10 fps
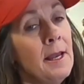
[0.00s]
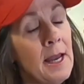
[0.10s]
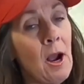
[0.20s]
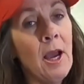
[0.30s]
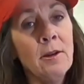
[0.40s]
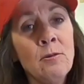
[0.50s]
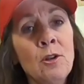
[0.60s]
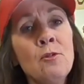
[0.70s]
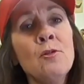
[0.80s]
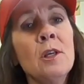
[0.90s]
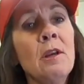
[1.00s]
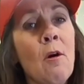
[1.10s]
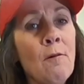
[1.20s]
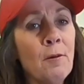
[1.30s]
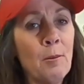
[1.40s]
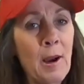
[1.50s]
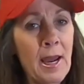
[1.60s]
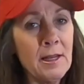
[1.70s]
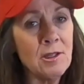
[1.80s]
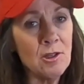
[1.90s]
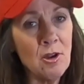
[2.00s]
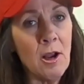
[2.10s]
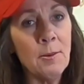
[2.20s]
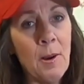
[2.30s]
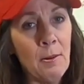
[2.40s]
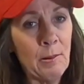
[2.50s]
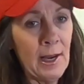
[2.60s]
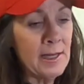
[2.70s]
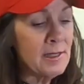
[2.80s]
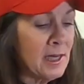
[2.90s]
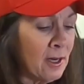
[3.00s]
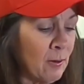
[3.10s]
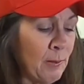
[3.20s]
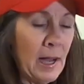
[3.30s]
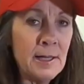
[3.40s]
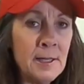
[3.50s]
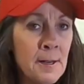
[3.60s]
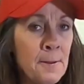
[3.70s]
Now, I don't usually go for brands and talk about brands here, but